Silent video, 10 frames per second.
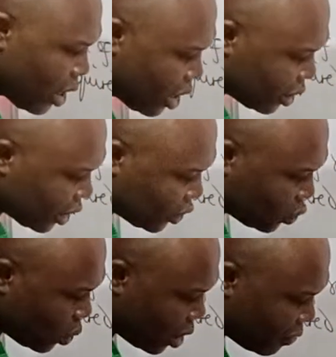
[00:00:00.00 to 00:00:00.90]
This
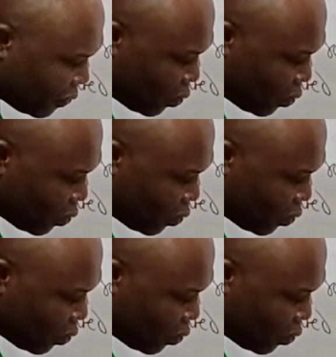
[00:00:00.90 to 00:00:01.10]
12 will